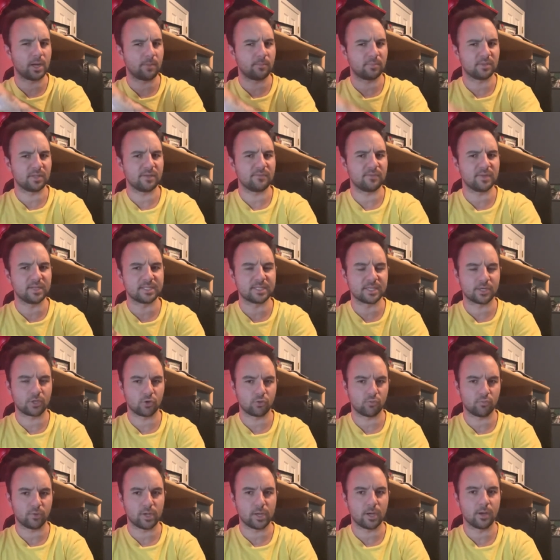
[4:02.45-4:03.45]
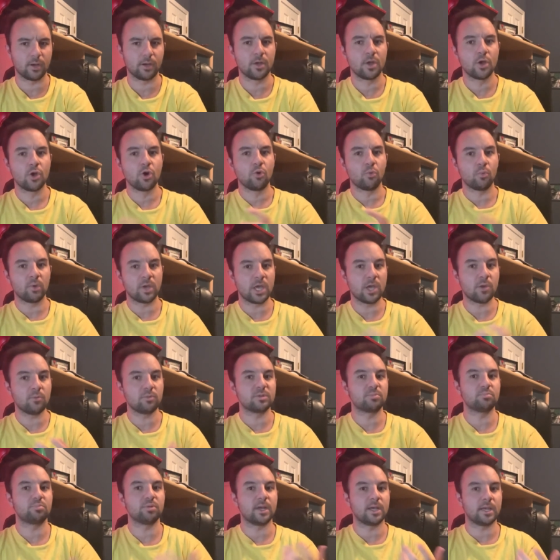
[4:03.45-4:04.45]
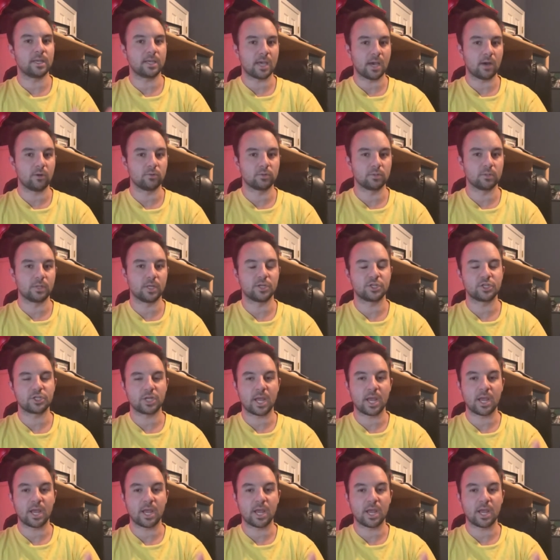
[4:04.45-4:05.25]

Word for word: I believe he said Korea, where he was playing Eldlich.